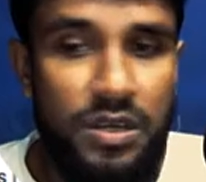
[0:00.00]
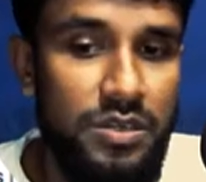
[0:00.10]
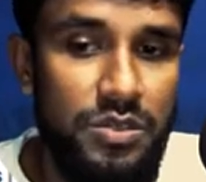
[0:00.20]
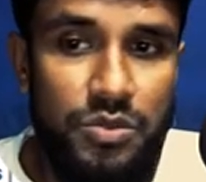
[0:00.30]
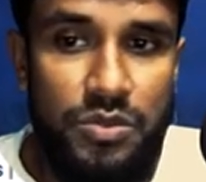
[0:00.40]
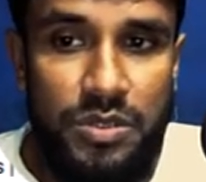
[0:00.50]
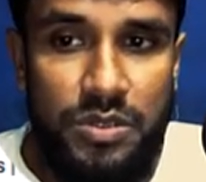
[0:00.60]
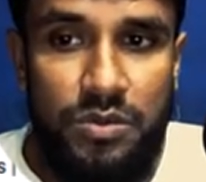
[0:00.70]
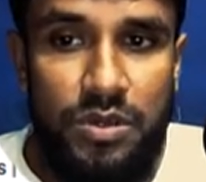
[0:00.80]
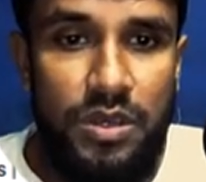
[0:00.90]
shown
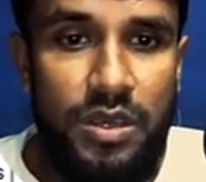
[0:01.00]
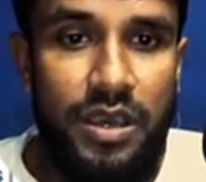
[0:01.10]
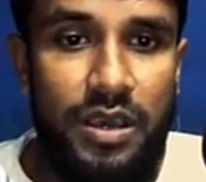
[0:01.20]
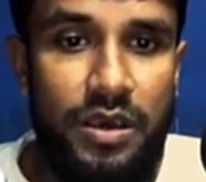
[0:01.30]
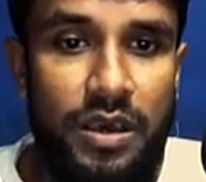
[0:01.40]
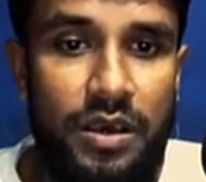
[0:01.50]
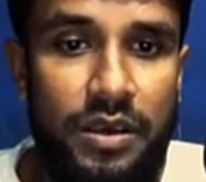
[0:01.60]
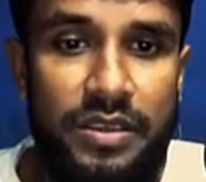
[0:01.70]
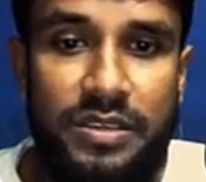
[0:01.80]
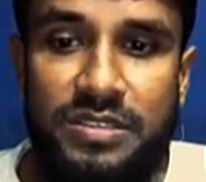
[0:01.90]
you
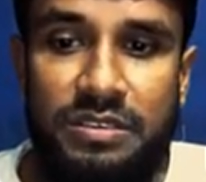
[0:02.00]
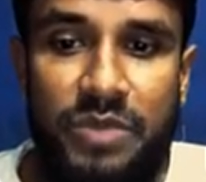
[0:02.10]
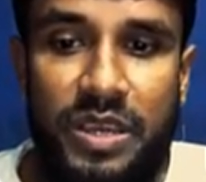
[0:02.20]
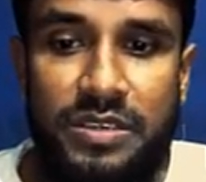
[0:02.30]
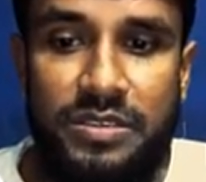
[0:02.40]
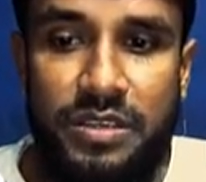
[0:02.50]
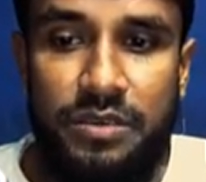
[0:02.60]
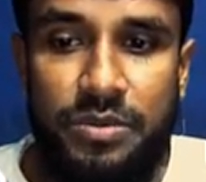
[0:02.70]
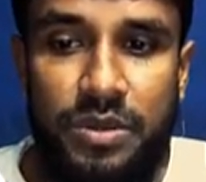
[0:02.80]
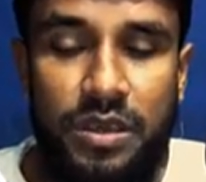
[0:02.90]
step by
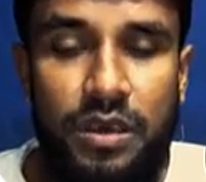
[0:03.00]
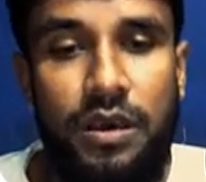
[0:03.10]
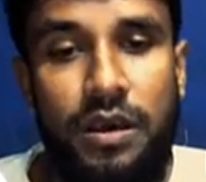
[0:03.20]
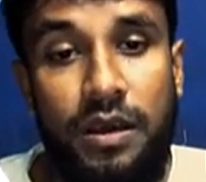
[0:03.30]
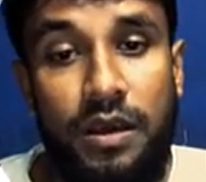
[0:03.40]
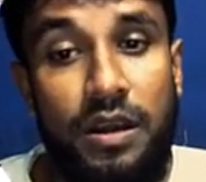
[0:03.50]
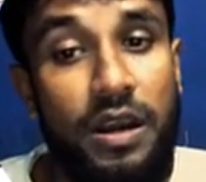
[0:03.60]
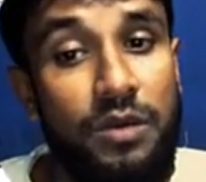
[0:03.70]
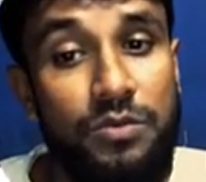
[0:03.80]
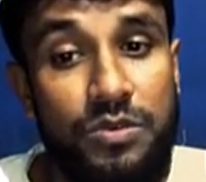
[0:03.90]
step
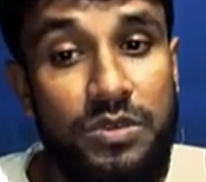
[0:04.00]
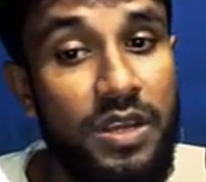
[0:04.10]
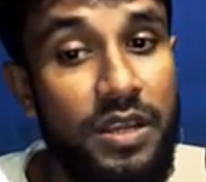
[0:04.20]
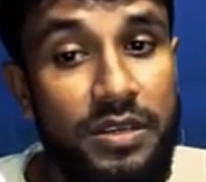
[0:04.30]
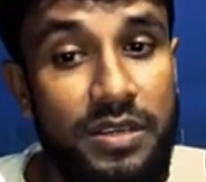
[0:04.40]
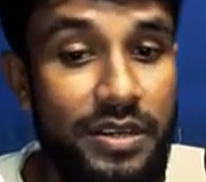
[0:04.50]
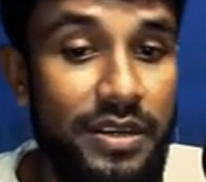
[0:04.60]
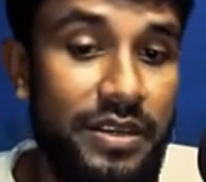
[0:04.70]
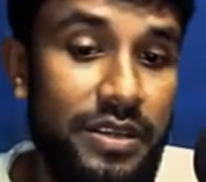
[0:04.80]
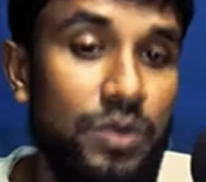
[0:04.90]
how you can
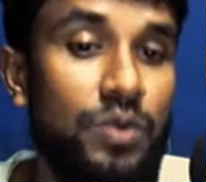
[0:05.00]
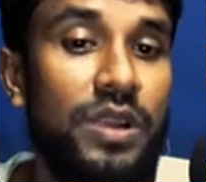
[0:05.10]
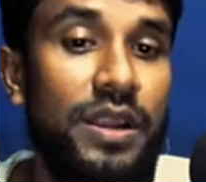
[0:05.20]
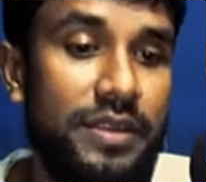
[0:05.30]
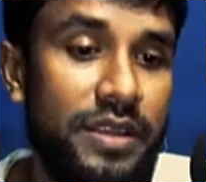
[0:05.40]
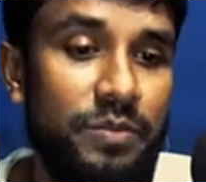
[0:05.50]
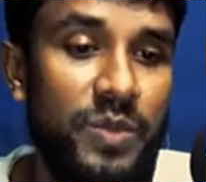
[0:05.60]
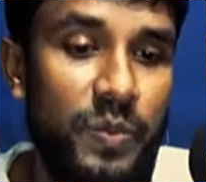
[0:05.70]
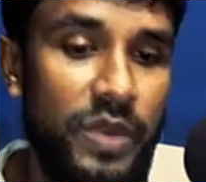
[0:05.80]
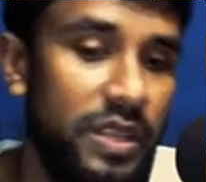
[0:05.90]
create a Google ad
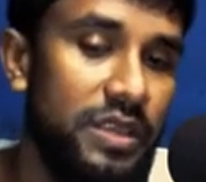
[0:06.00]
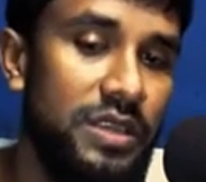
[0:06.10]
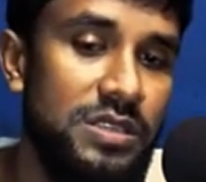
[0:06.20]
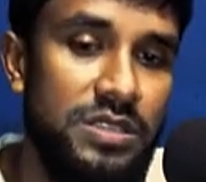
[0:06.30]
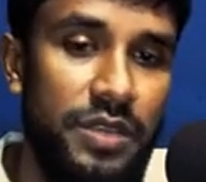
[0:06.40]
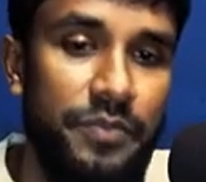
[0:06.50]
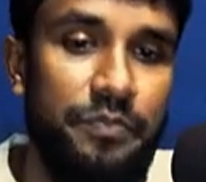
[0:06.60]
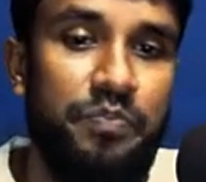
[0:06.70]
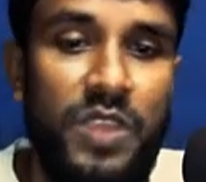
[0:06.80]
campaign very easily.